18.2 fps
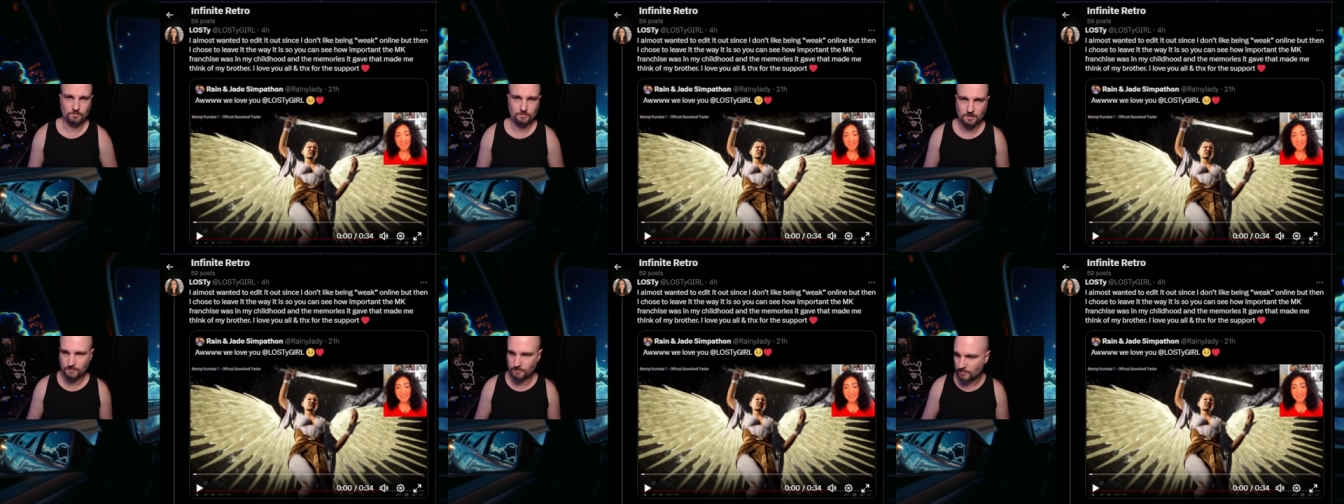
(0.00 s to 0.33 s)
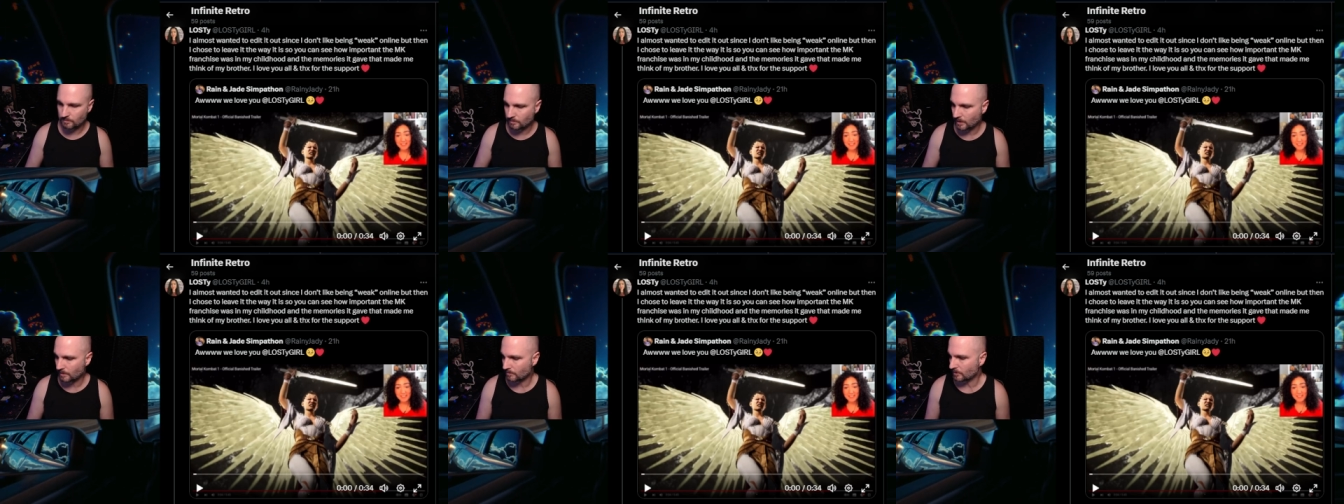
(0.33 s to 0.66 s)
different
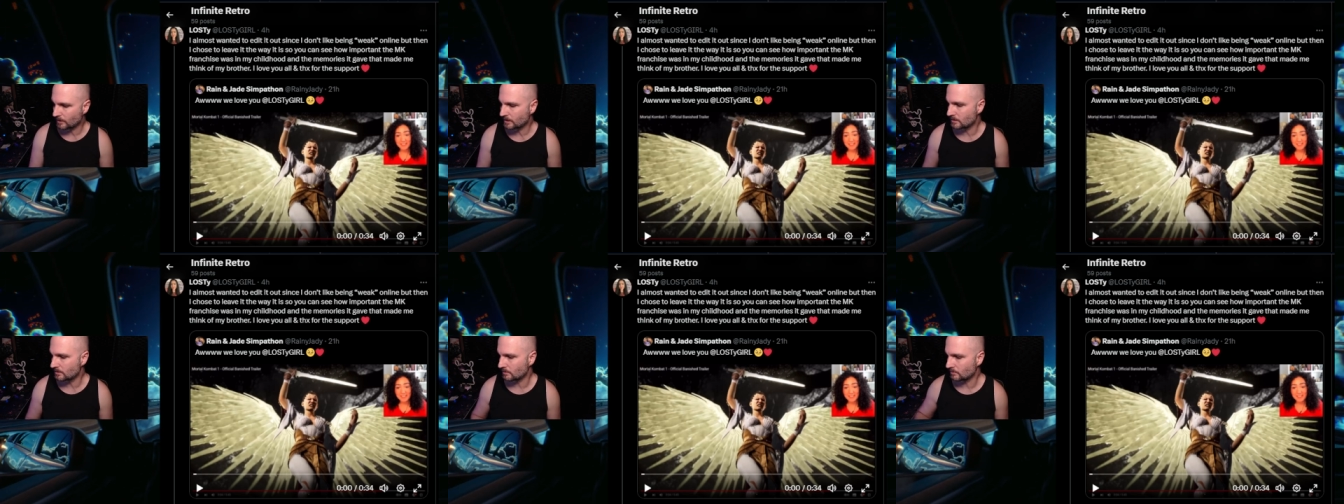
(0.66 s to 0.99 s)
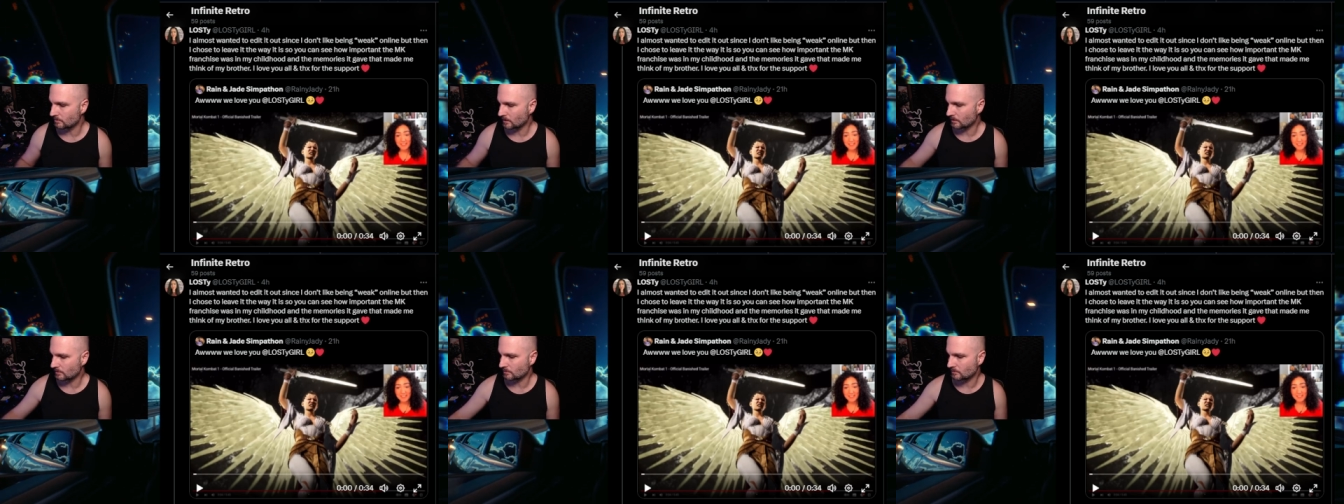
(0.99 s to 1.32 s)
memories
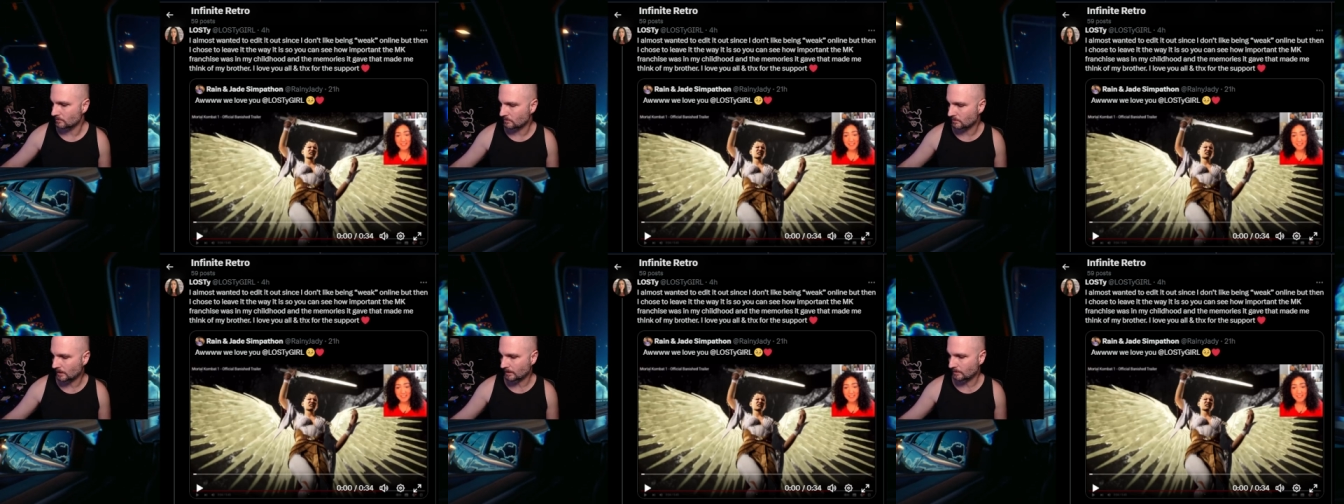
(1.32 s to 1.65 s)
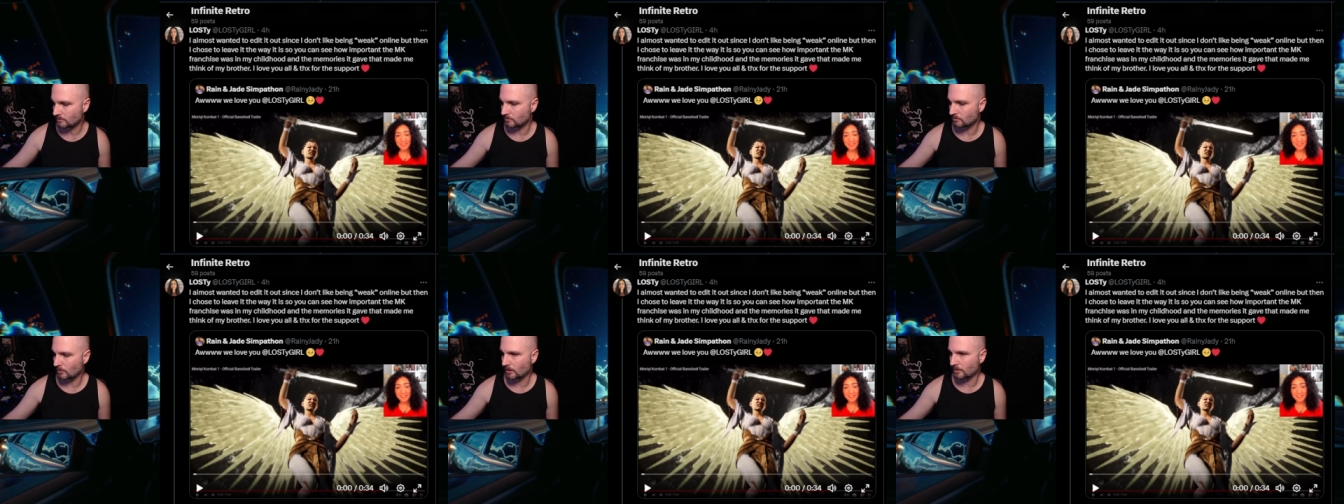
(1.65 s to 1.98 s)
and
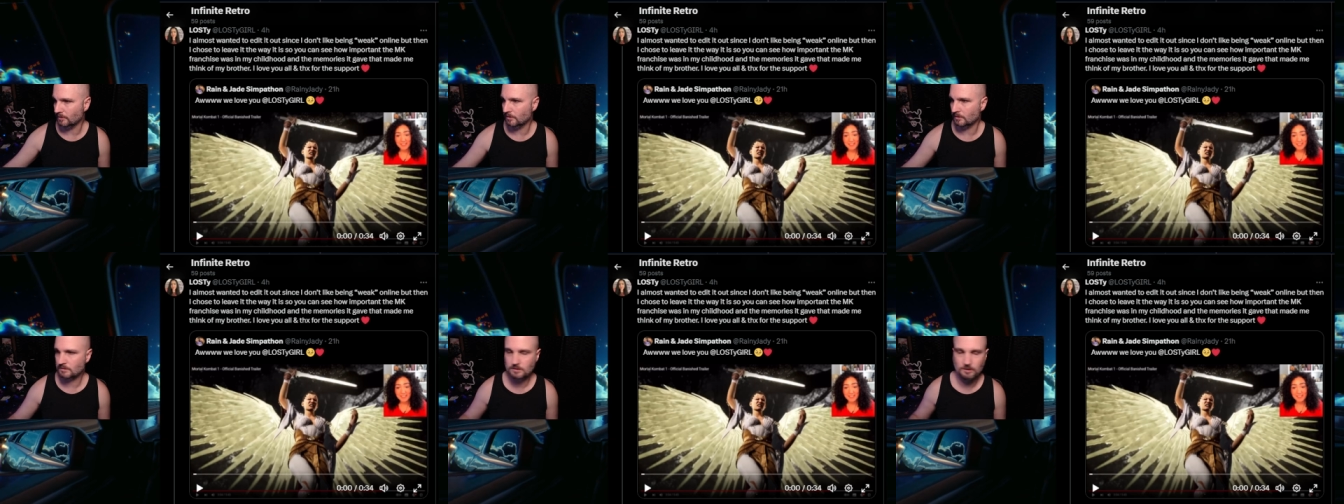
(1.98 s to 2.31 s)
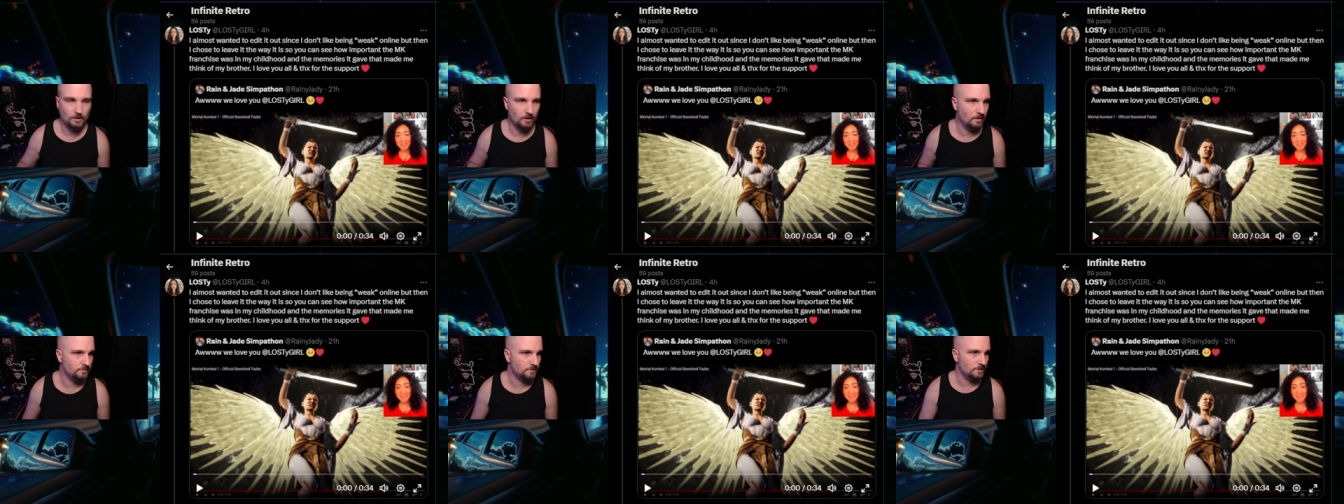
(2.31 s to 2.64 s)
whatnot and
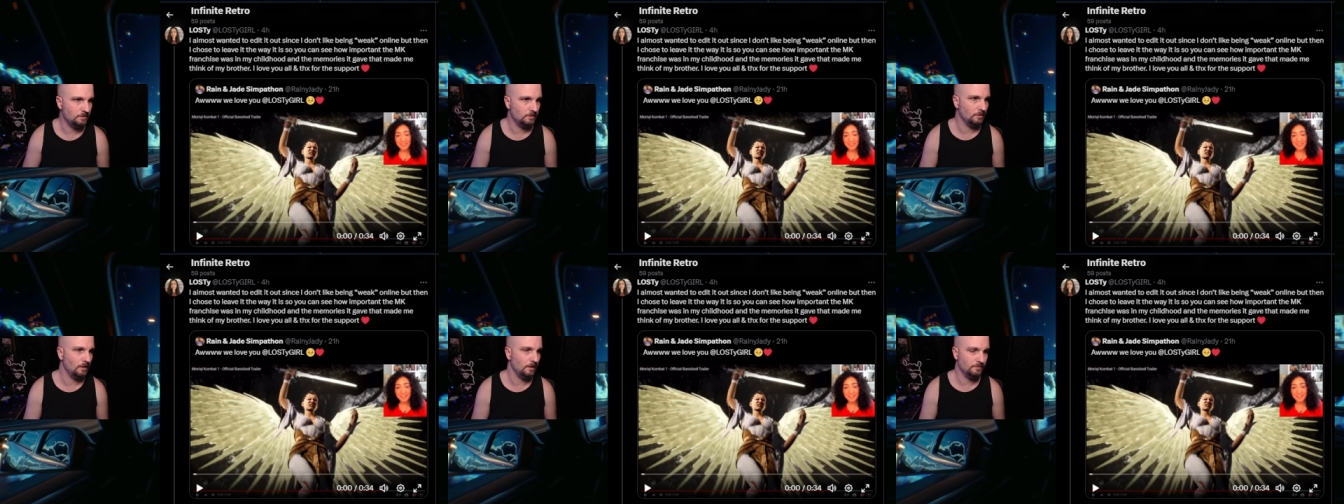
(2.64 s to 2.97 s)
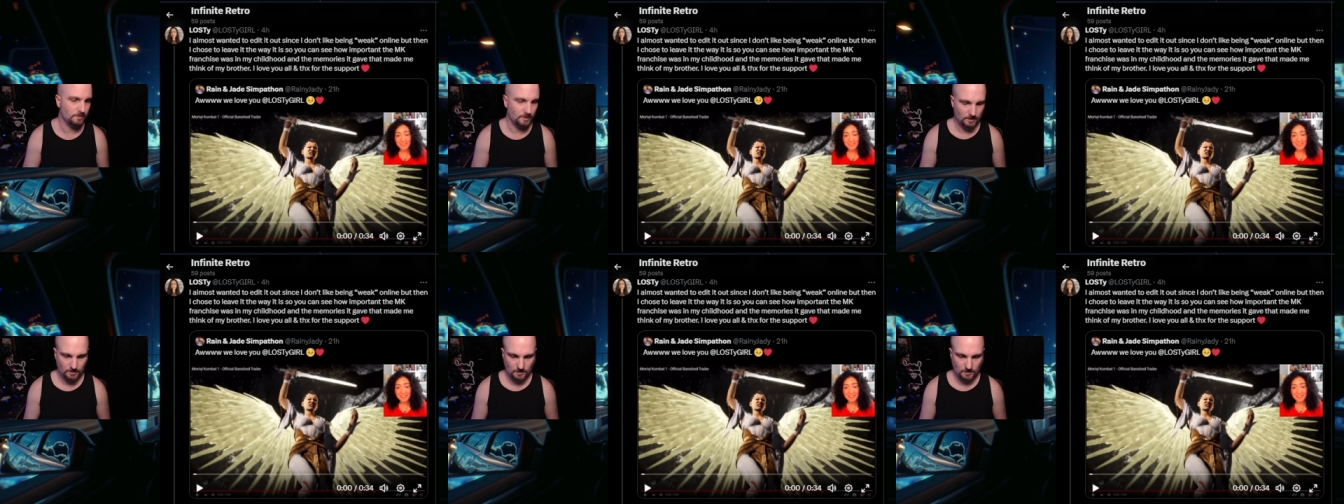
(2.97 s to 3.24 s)
times in your life.